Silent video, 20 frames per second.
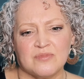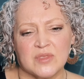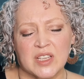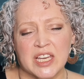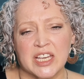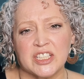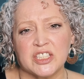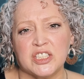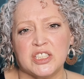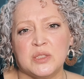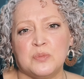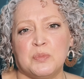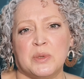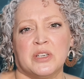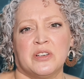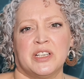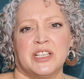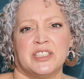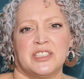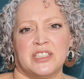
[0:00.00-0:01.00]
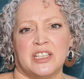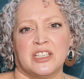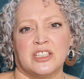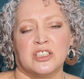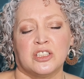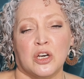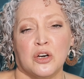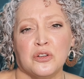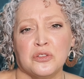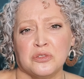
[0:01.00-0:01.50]
experience and
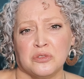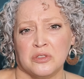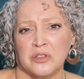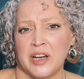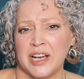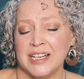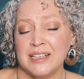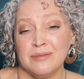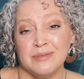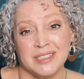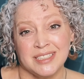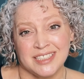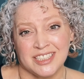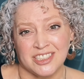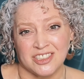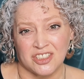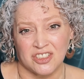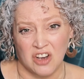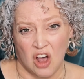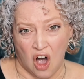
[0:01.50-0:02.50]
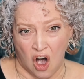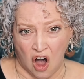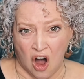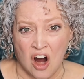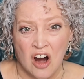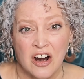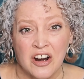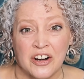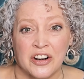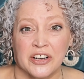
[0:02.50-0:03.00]
go through, and it was
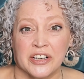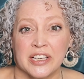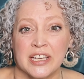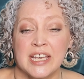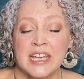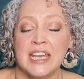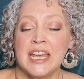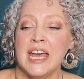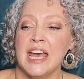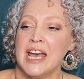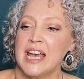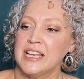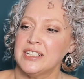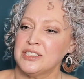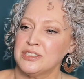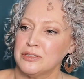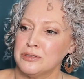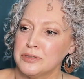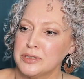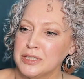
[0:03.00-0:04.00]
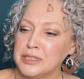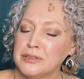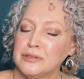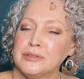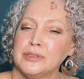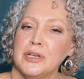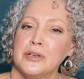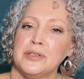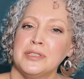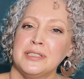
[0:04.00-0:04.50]
hard. And so,
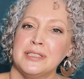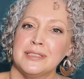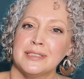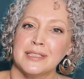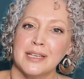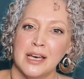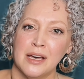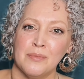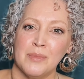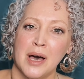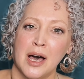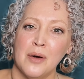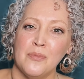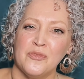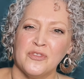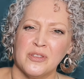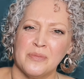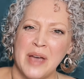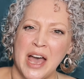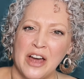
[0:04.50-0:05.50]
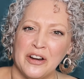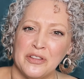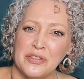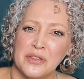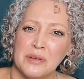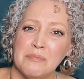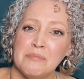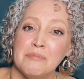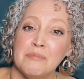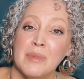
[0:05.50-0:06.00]
lotuses come up from out of
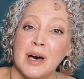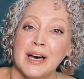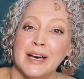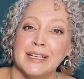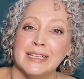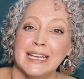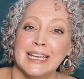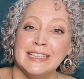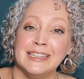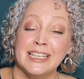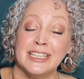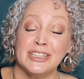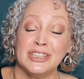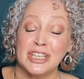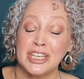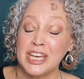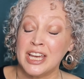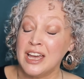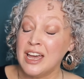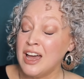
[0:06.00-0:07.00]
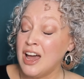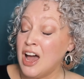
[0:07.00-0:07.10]
the mud and then they